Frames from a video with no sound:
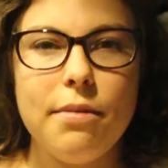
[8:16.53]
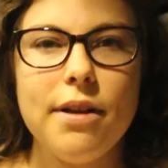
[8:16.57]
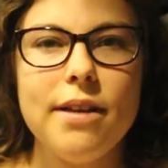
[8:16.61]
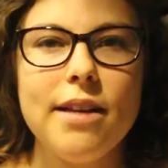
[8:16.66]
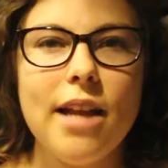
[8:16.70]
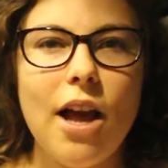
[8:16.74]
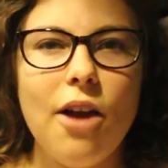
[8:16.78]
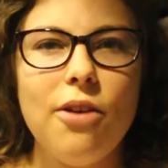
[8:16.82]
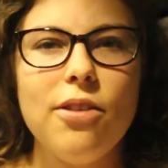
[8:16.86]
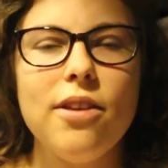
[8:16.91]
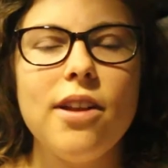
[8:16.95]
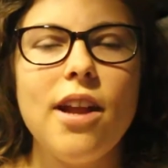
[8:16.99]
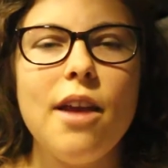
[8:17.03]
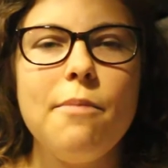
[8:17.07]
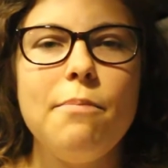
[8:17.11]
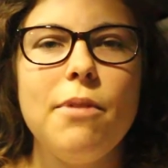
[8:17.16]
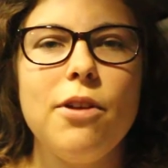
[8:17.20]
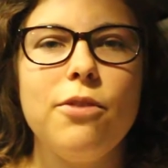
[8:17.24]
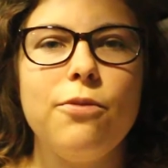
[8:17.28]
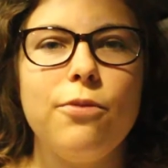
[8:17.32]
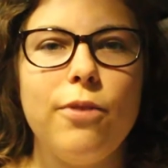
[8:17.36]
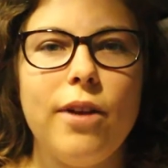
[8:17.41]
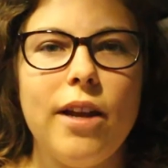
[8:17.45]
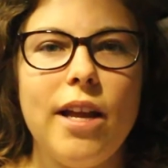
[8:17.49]
But now that I've
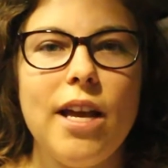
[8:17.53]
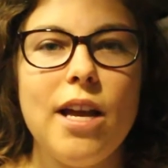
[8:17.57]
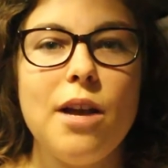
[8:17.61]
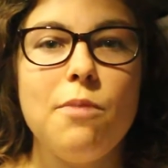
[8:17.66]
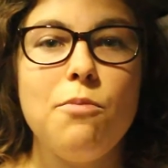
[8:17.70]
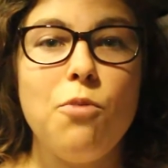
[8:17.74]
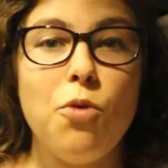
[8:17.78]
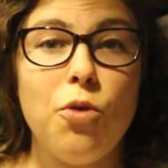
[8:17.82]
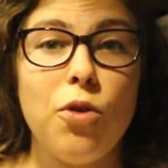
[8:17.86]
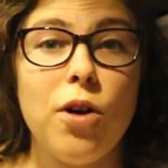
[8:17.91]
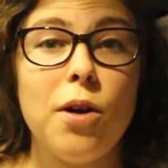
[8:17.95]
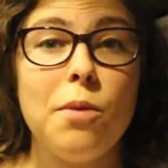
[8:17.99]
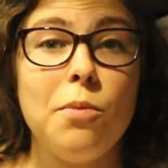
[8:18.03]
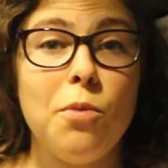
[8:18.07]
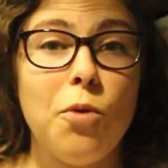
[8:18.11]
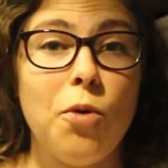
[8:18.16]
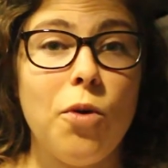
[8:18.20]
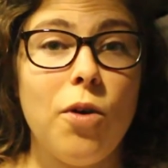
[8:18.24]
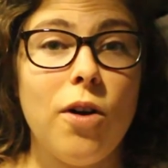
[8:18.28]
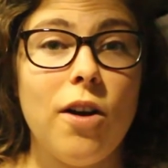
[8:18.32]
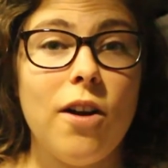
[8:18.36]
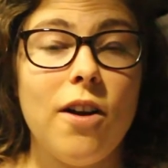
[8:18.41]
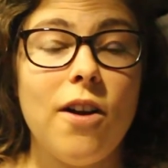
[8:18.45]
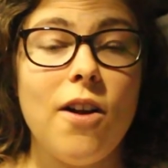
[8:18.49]
been reading more and
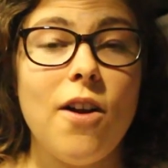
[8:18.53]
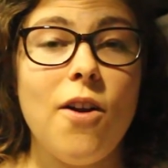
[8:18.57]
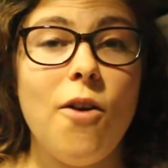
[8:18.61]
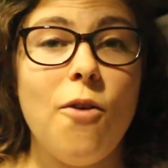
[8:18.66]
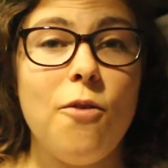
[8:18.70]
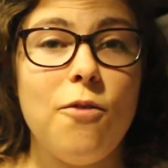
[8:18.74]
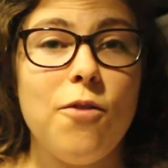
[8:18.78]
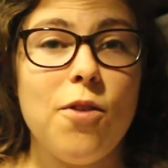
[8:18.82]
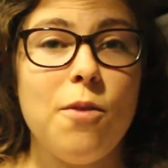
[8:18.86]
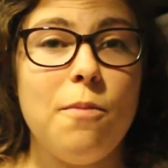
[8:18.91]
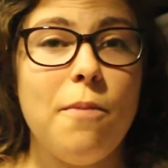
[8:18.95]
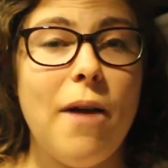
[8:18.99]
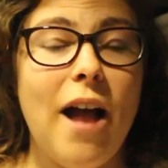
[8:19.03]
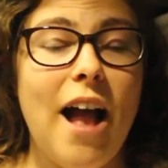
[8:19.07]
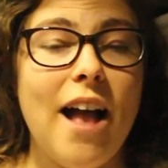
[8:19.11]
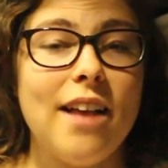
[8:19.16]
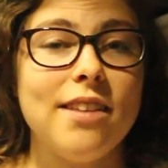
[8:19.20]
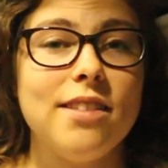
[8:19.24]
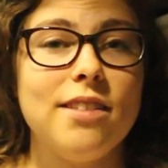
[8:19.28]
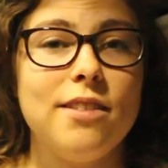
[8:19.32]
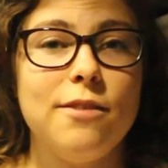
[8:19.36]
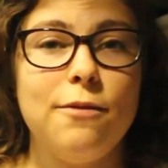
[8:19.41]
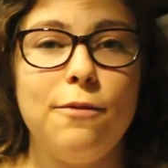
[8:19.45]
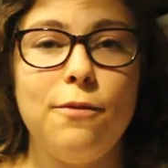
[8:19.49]
more over the
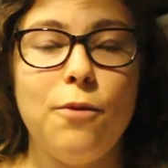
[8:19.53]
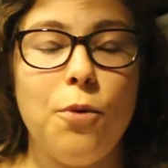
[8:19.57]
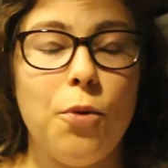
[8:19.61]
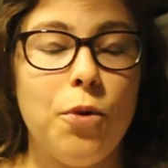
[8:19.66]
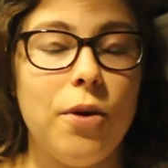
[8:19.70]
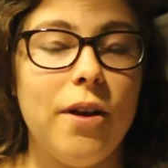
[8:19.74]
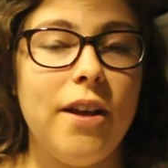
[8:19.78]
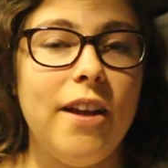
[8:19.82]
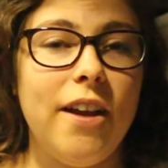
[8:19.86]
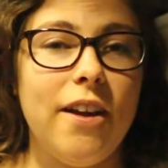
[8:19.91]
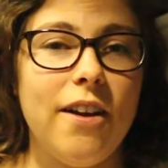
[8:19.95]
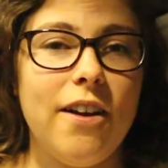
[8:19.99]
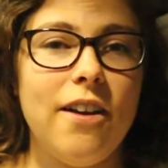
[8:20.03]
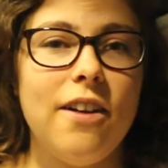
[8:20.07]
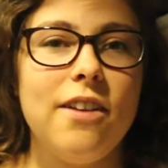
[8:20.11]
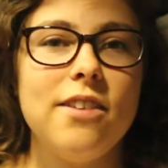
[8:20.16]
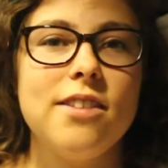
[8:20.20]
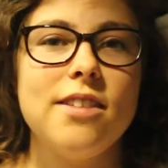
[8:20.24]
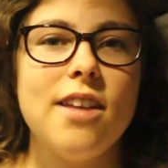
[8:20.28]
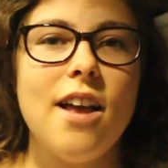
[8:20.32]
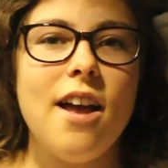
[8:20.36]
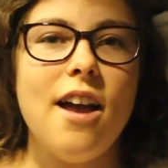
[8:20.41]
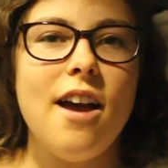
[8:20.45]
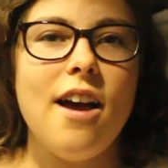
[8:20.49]
past 4
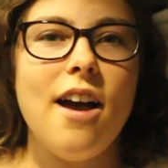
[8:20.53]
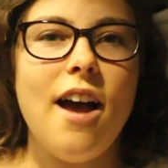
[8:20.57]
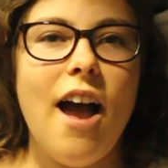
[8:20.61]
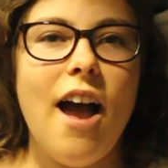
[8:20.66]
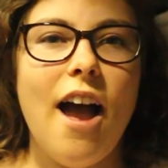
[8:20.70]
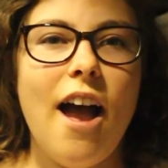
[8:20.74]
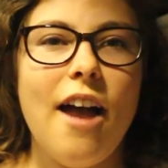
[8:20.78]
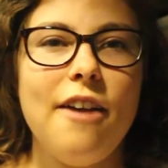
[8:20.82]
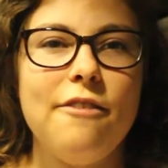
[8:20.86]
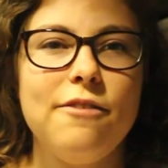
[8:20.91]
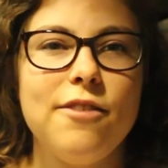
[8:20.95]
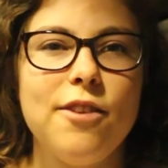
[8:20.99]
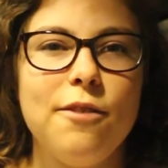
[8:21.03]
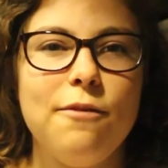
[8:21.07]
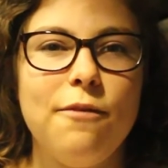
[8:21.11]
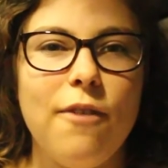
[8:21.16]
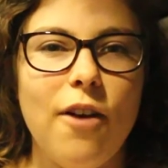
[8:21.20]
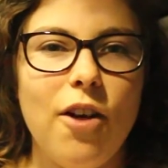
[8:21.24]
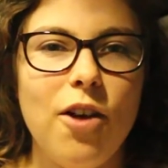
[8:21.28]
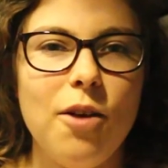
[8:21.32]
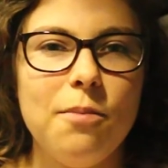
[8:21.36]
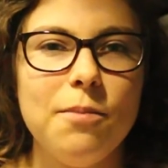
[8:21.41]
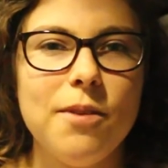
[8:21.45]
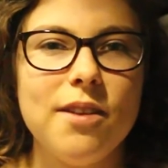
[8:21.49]
years, I've
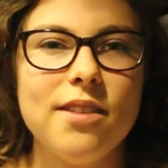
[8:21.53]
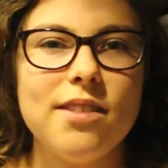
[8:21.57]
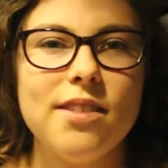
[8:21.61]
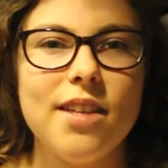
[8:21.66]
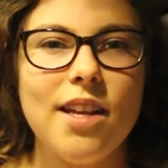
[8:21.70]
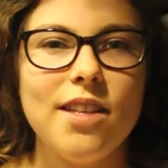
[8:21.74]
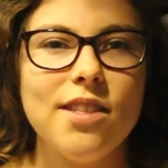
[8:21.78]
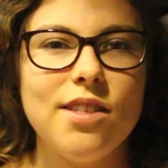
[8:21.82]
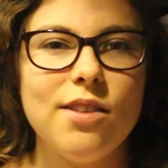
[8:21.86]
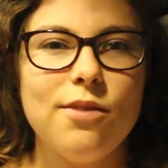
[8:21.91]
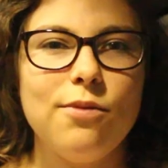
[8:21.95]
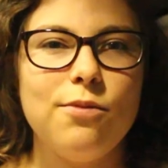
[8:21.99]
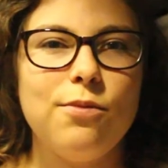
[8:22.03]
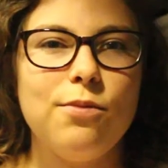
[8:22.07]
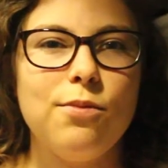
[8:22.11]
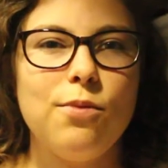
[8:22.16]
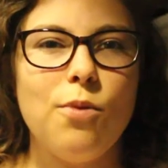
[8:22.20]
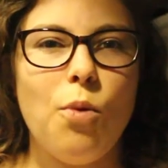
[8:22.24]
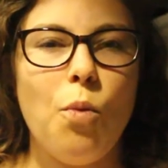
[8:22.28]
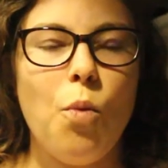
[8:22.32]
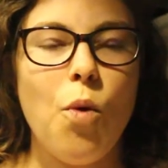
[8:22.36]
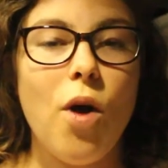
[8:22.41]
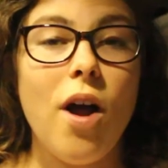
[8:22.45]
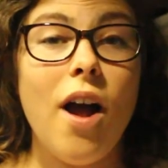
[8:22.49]
developed a sense of
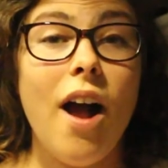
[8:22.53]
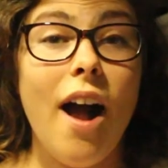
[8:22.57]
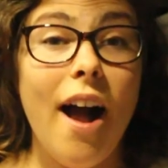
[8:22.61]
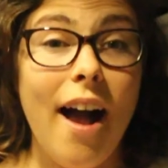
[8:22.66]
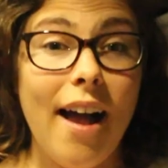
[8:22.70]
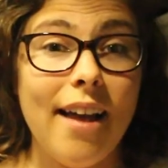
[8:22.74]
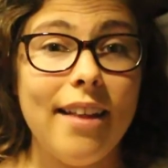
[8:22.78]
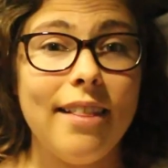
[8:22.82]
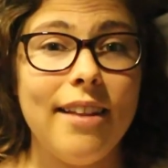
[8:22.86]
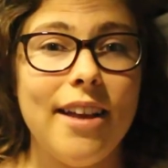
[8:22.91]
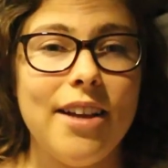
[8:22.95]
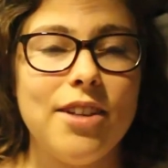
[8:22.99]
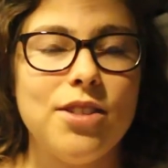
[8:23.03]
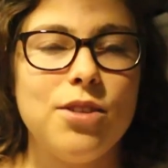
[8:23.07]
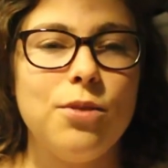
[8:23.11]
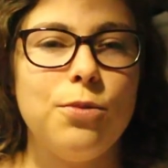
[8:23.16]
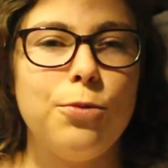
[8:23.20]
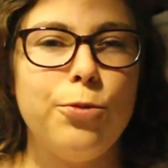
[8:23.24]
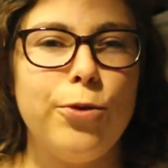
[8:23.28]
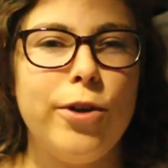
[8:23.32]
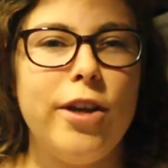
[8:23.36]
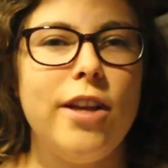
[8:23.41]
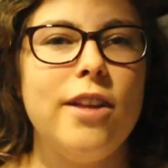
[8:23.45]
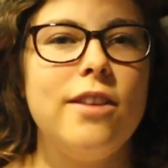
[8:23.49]
what I like
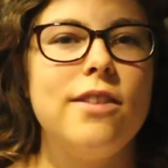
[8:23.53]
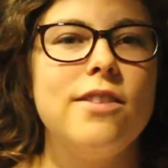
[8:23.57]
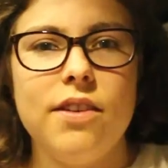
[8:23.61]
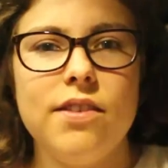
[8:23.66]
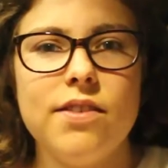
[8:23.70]
to read.